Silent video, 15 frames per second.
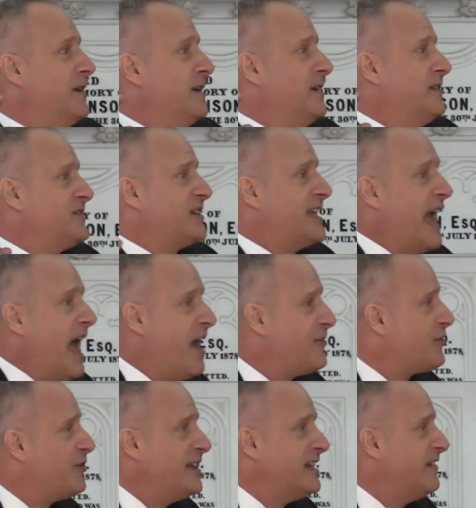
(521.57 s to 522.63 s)
It's a
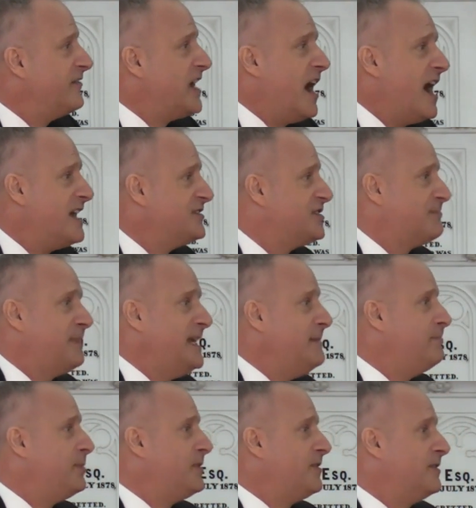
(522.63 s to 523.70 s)
gathering of God's
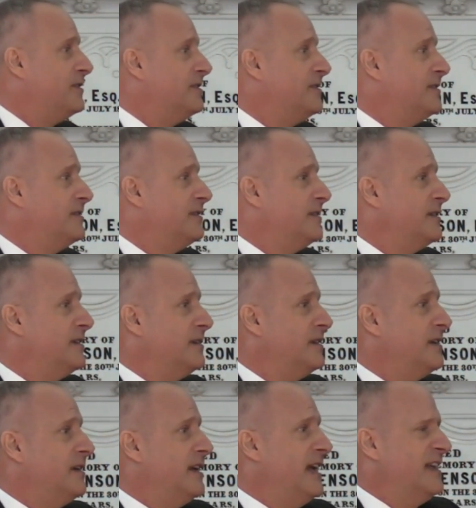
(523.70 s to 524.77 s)
people,
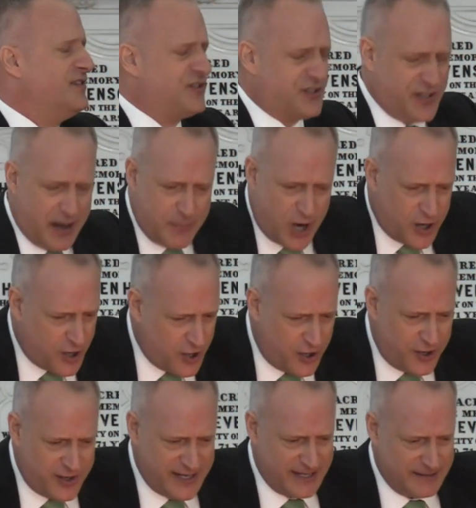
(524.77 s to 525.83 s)
and some are
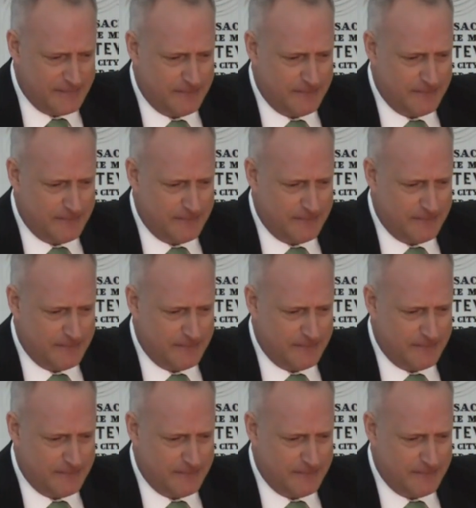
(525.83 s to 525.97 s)
hurting.